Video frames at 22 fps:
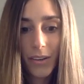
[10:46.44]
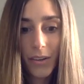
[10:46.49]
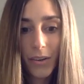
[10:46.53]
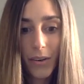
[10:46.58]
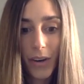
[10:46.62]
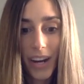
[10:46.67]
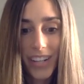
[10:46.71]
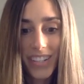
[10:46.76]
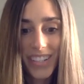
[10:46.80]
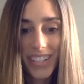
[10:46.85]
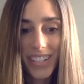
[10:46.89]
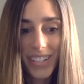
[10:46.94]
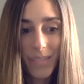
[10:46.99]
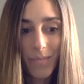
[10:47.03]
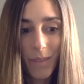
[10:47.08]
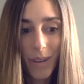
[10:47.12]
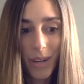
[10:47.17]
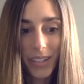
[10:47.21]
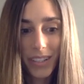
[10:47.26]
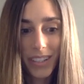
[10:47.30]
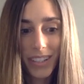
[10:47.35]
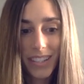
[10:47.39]
Crashing
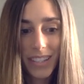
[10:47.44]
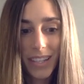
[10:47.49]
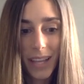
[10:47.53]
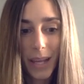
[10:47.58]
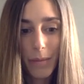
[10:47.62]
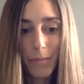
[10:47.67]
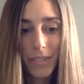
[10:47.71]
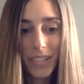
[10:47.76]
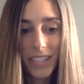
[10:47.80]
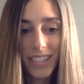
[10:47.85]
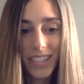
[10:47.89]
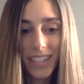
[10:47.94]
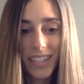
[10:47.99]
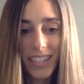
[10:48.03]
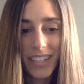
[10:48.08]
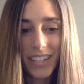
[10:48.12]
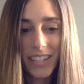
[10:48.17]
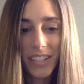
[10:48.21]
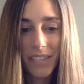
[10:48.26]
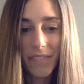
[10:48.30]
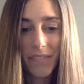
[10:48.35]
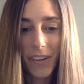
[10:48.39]
among the slimy
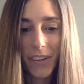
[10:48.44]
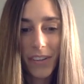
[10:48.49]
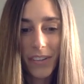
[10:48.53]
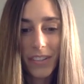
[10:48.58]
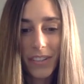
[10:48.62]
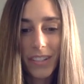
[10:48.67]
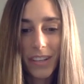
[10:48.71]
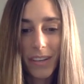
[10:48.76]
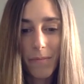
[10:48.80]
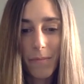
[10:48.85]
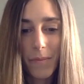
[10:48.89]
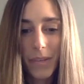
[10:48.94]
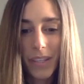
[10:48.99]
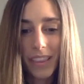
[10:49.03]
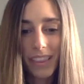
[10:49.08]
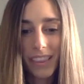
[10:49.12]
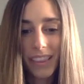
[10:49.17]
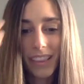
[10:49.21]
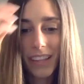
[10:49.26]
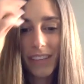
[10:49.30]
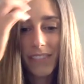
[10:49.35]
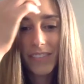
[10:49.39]
seats, she felt herself
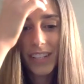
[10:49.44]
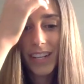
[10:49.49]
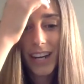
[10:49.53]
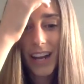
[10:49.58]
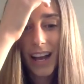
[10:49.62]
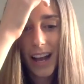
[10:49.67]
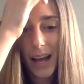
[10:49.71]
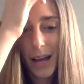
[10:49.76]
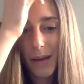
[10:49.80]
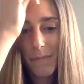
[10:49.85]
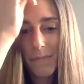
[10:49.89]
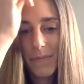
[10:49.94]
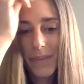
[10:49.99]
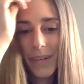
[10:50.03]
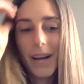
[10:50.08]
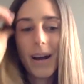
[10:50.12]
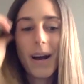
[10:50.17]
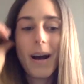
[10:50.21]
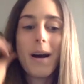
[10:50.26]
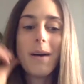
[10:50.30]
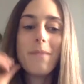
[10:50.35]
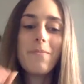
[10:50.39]
being lifted up and
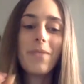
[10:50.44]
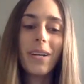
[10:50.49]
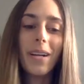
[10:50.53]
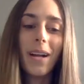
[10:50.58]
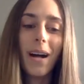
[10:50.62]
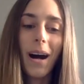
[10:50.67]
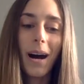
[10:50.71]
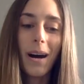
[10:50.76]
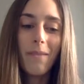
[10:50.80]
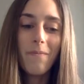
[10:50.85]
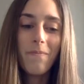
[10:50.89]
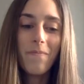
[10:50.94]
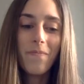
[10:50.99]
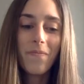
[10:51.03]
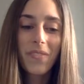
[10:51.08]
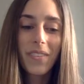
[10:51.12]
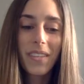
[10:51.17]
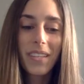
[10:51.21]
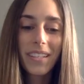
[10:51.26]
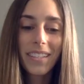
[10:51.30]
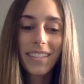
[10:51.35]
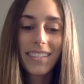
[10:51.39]
up and up.
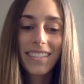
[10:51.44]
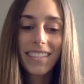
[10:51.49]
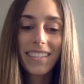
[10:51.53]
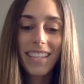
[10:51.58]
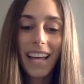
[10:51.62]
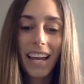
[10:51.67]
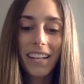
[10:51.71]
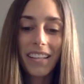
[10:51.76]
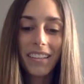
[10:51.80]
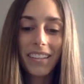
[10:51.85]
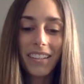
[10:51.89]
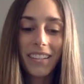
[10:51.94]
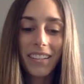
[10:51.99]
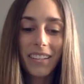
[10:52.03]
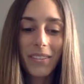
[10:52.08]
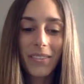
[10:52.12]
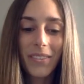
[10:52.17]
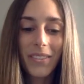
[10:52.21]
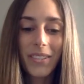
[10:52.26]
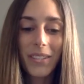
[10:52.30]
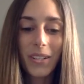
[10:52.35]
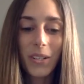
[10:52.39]
Suddenly,
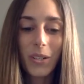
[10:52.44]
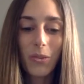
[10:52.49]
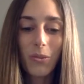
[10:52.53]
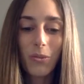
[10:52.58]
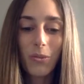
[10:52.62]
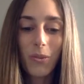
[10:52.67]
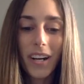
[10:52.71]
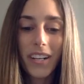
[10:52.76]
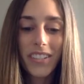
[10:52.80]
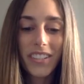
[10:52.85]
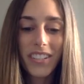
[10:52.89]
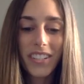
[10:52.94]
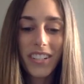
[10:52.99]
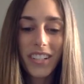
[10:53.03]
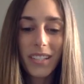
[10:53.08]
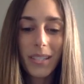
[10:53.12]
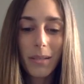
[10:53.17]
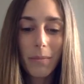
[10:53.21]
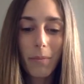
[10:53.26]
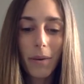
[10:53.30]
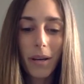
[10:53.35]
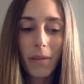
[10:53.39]
there was a crunch as
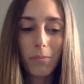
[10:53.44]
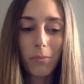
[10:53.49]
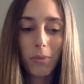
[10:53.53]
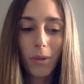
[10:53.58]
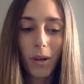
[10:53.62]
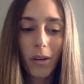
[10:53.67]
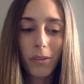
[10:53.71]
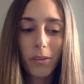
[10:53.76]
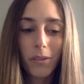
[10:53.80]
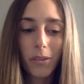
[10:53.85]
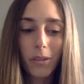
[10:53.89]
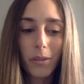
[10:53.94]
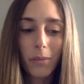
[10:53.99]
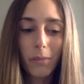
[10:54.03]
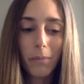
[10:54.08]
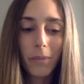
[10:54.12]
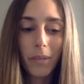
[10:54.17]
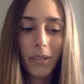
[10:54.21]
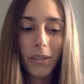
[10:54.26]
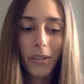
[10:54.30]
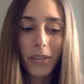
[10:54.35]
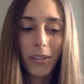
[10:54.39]
the blood bottler
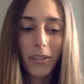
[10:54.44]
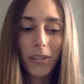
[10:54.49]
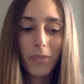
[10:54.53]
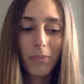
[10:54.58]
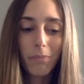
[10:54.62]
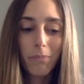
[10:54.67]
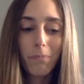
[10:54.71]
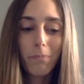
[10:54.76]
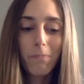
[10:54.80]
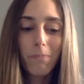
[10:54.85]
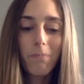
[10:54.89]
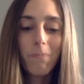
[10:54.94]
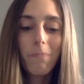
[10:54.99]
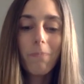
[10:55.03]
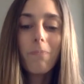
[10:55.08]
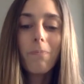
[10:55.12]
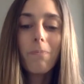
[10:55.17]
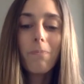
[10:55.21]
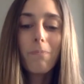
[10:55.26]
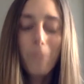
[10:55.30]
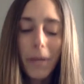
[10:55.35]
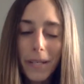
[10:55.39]

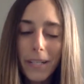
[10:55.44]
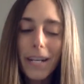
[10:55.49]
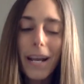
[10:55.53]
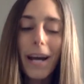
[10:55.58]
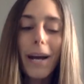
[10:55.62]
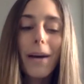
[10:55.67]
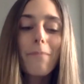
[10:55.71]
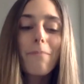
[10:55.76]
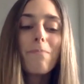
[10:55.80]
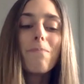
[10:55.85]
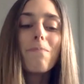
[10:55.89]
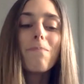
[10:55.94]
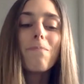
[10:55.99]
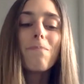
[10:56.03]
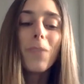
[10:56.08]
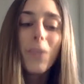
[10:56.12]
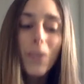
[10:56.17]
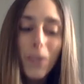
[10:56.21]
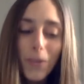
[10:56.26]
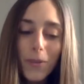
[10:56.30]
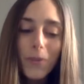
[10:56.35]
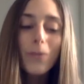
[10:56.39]
bit a
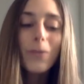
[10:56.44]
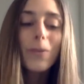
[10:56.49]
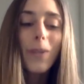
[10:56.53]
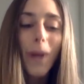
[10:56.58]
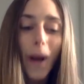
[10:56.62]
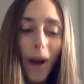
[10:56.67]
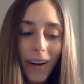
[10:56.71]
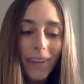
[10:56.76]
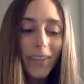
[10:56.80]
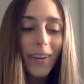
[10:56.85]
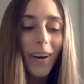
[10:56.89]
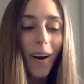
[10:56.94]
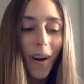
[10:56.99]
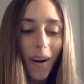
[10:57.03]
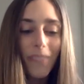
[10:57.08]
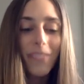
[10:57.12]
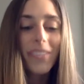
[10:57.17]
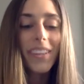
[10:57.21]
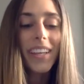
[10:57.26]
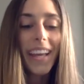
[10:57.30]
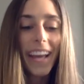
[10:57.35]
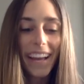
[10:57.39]
huge hunk
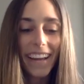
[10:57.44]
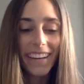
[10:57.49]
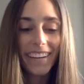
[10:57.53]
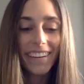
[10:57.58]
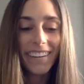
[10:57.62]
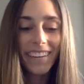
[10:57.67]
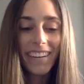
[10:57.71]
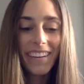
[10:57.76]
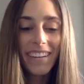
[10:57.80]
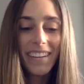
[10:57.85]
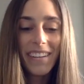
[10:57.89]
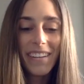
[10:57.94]
off the end.